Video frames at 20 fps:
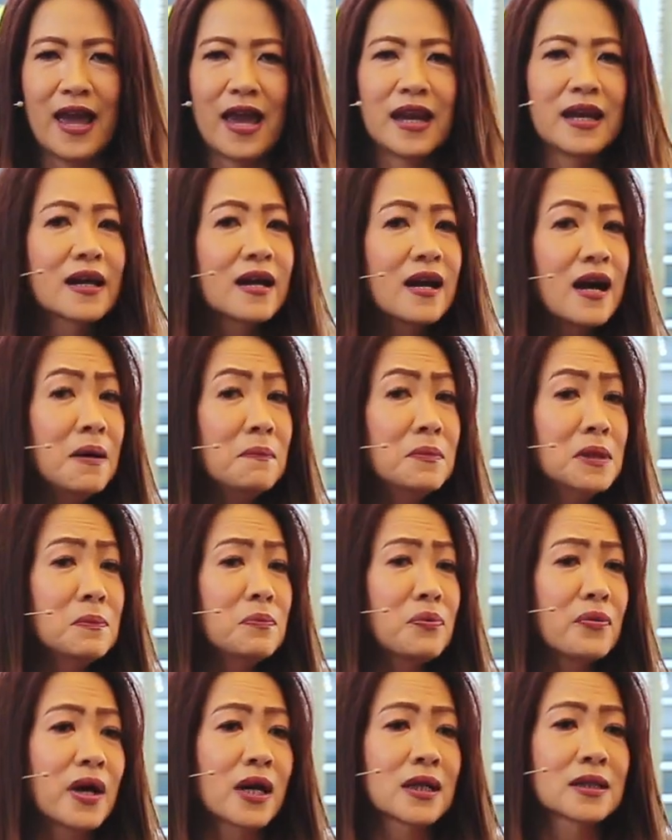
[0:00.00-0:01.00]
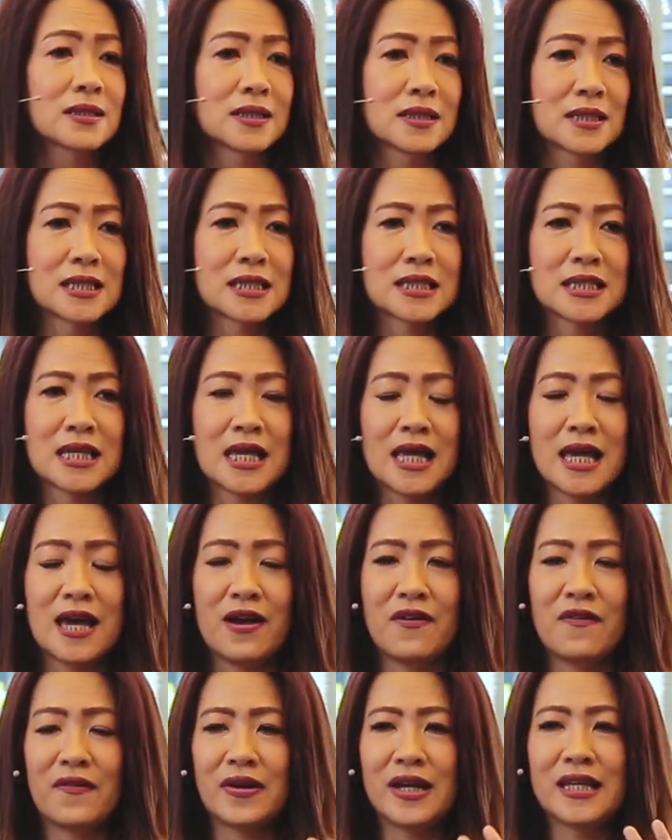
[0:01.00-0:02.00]
And the common practice,
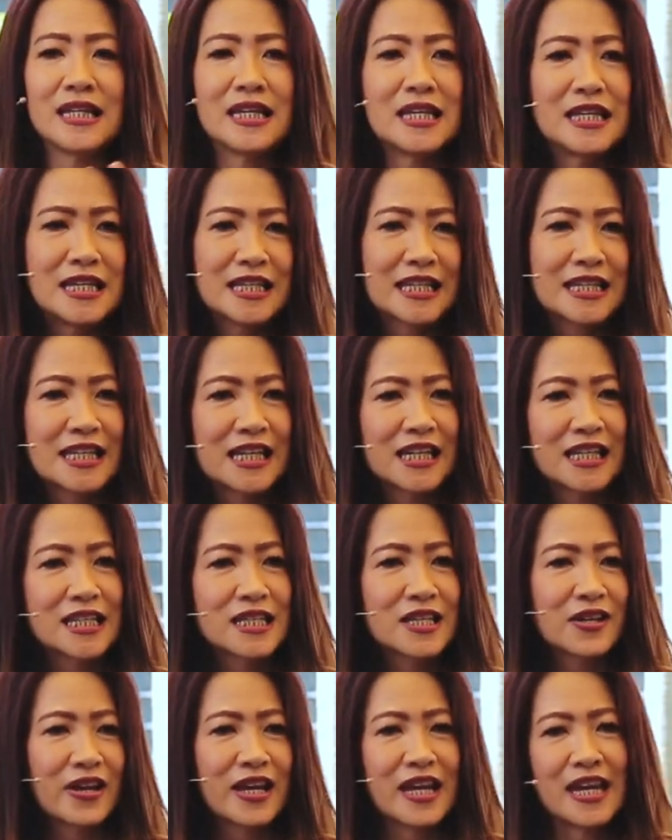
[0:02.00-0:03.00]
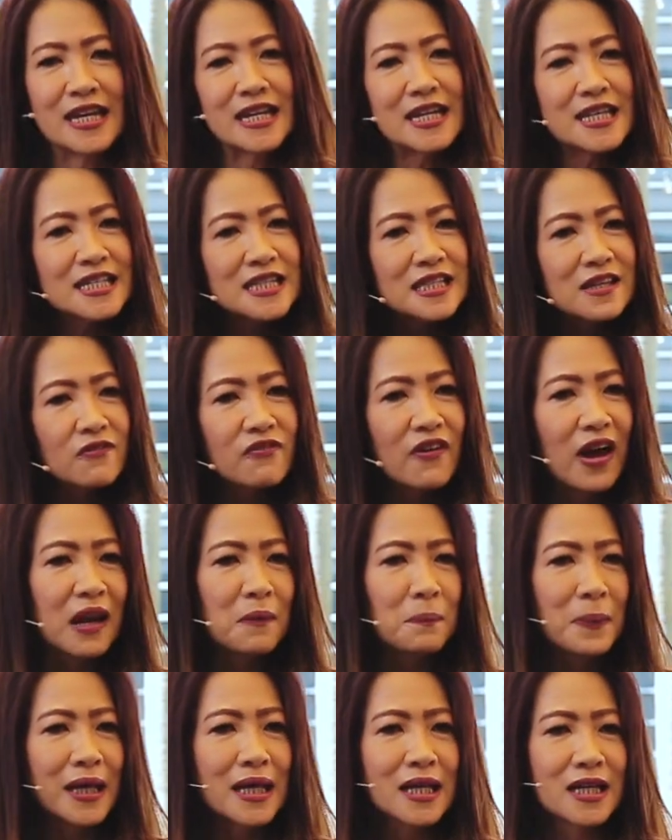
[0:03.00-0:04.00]
right, in this country, in this
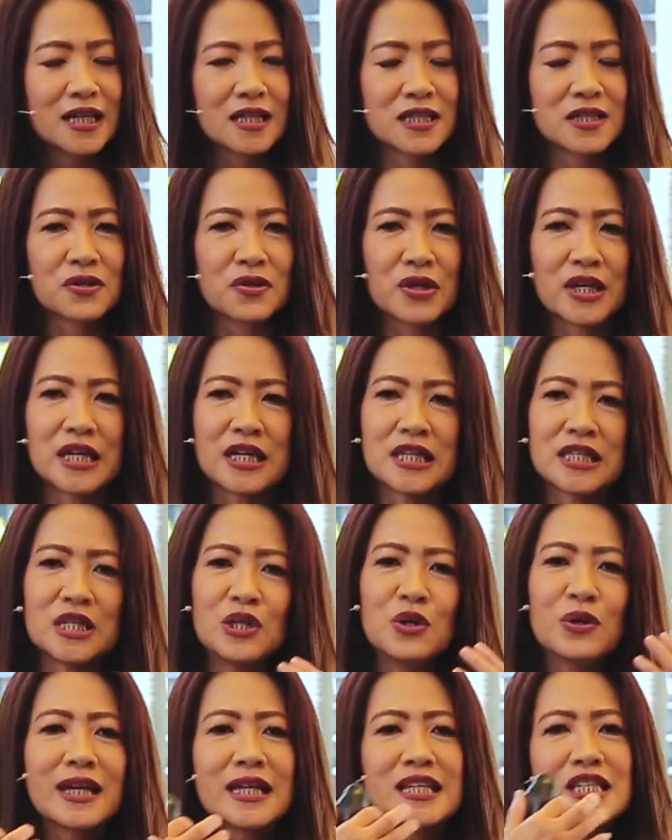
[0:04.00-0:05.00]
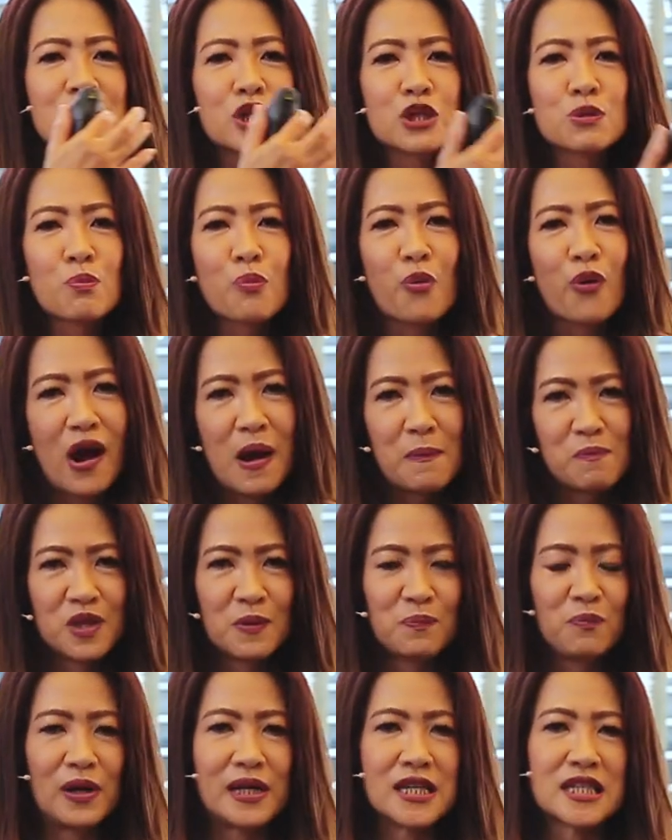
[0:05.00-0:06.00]
developing country, is you can just bribe
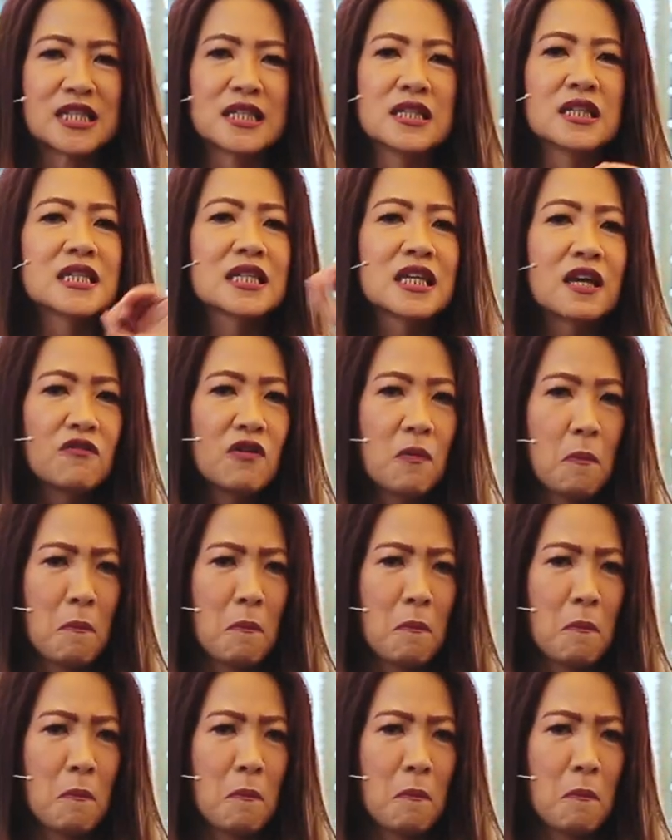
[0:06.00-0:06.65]
the police, just give